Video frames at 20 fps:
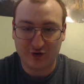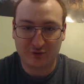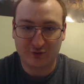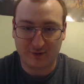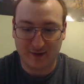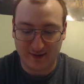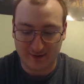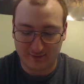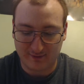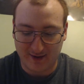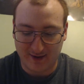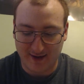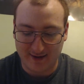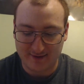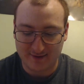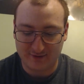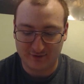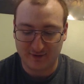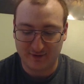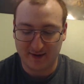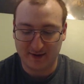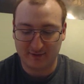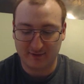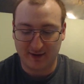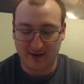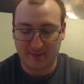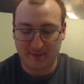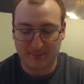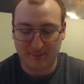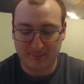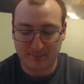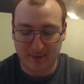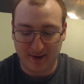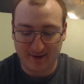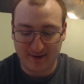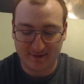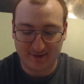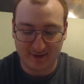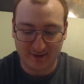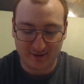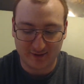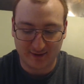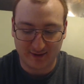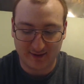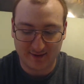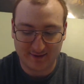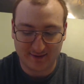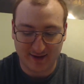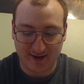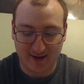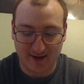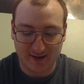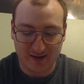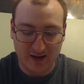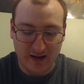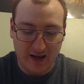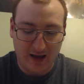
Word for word: realized Nikolai basically said